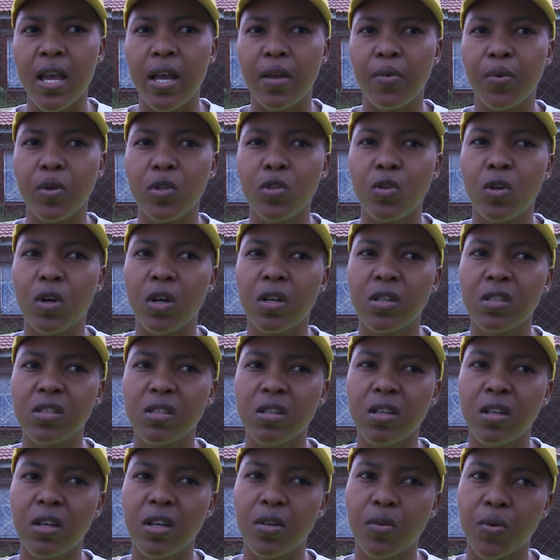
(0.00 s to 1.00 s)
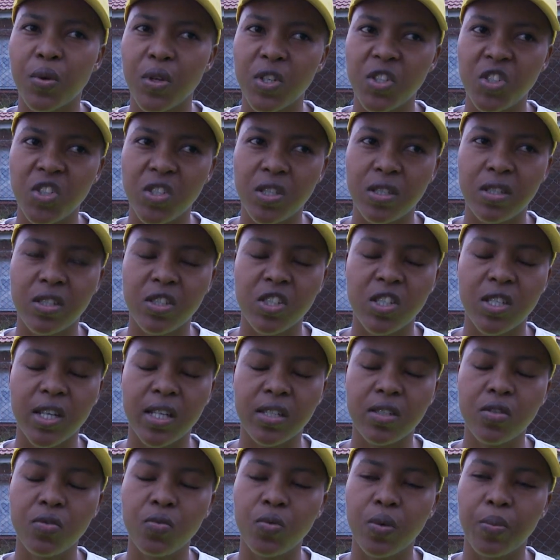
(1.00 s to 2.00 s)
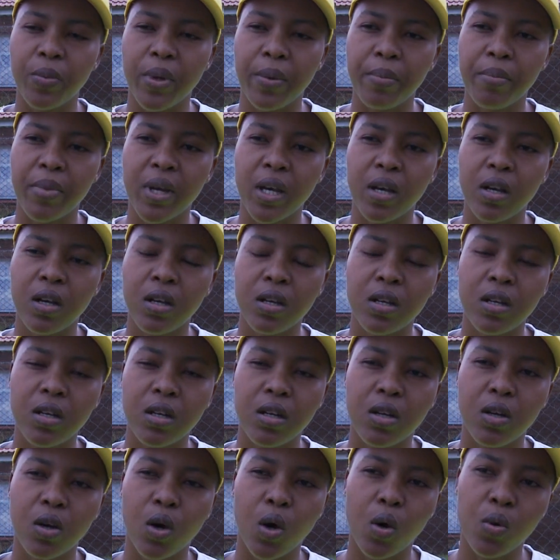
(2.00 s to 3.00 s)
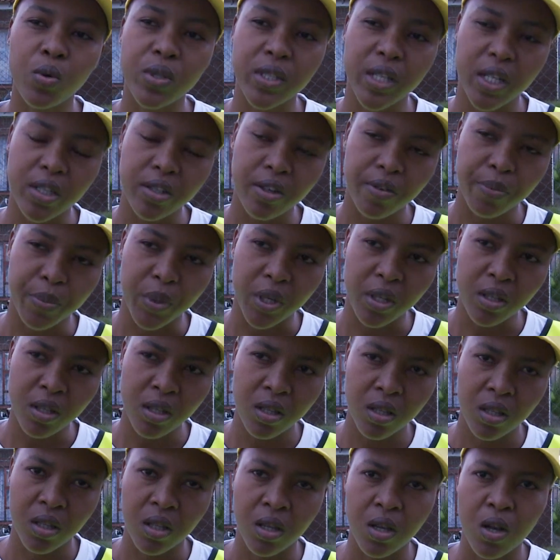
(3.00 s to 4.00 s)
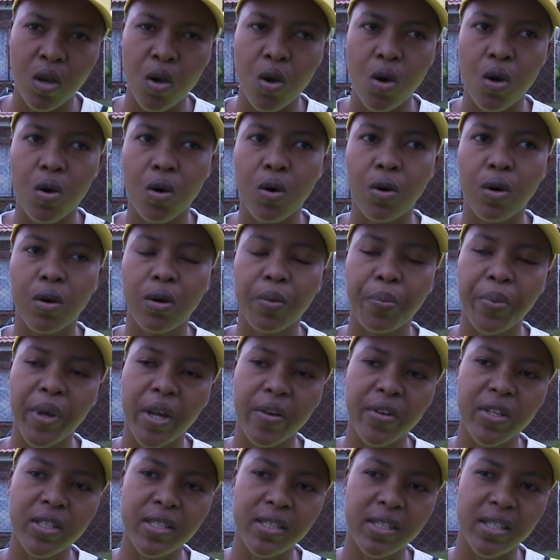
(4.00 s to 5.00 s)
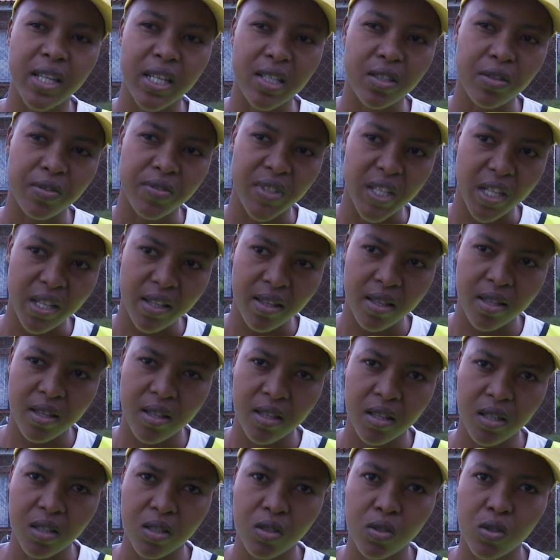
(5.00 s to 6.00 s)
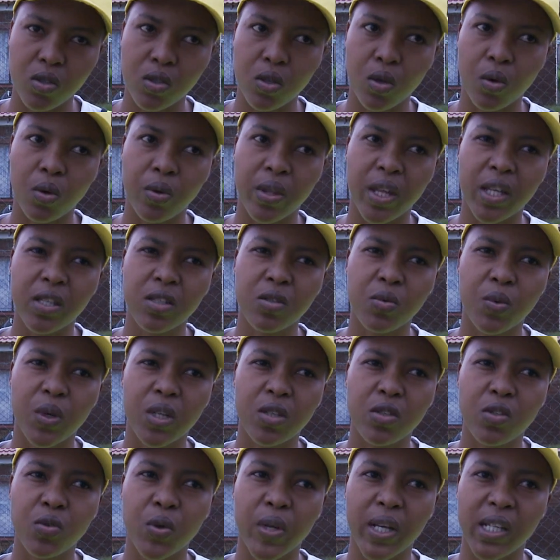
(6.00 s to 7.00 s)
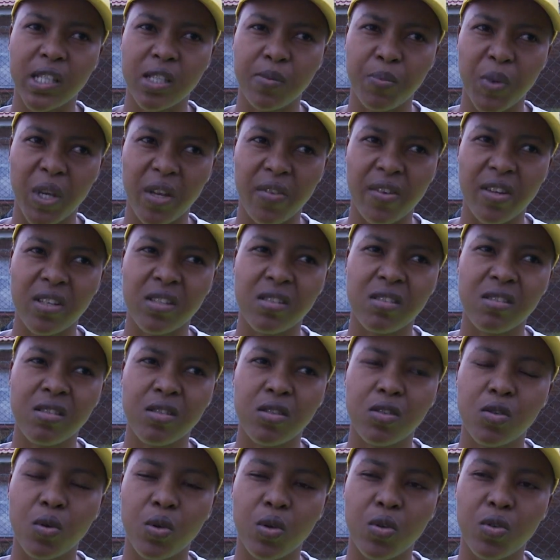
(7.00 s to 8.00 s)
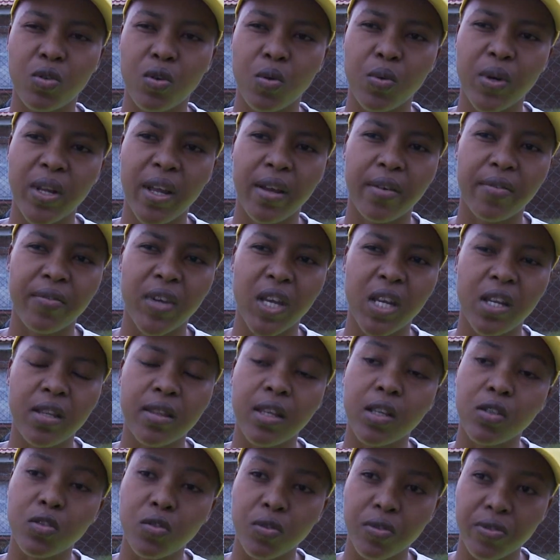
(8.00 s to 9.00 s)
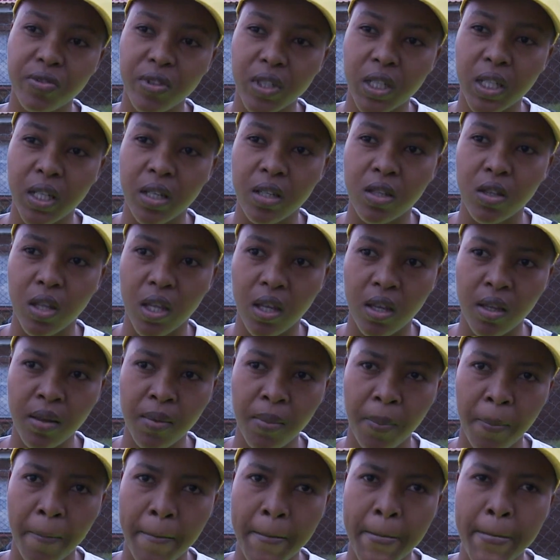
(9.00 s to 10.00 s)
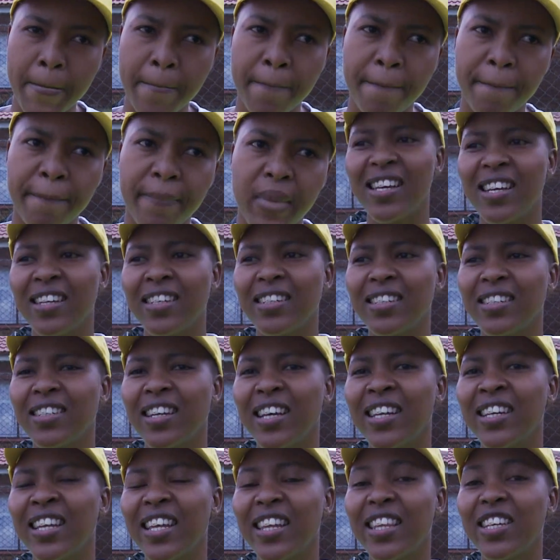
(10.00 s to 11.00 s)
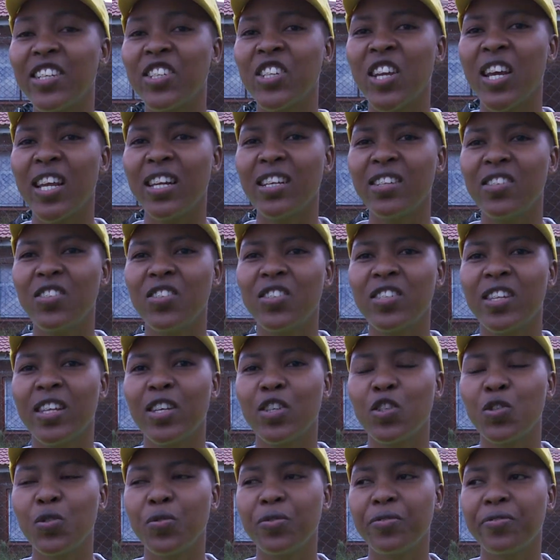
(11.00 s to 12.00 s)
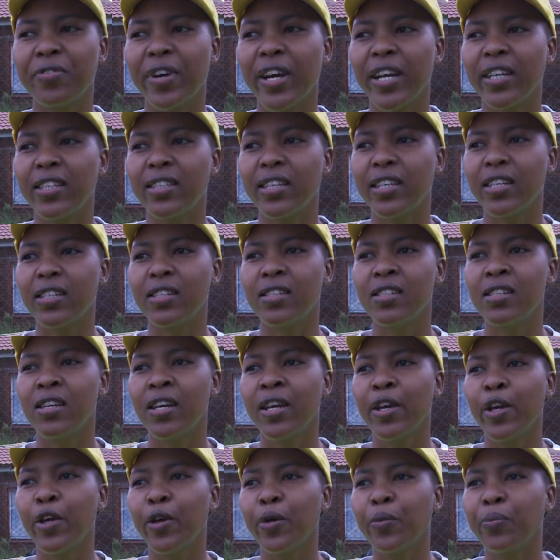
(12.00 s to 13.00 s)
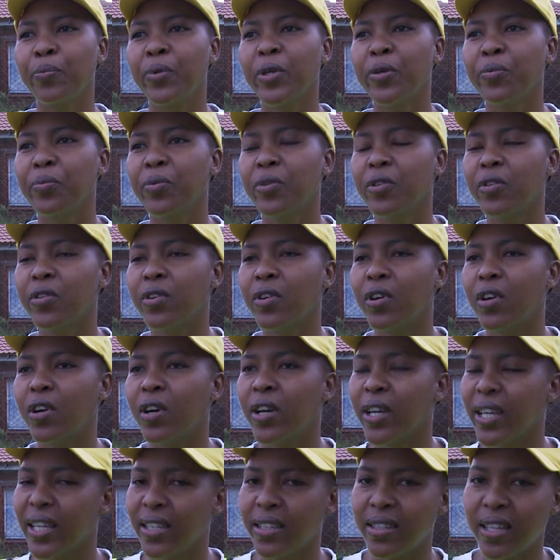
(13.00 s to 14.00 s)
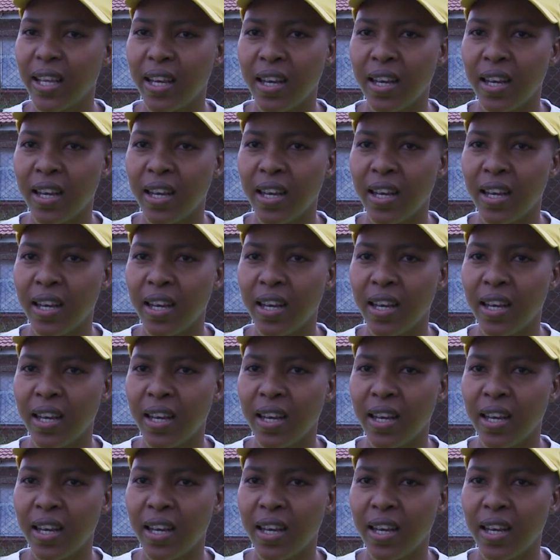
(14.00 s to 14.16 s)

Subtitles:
And when you ask her questions, she doesn't remember her own date of birth or her parents' date of death. So that's what you experience. So you don't have anything to fill in there. And another challenge that you find that people are in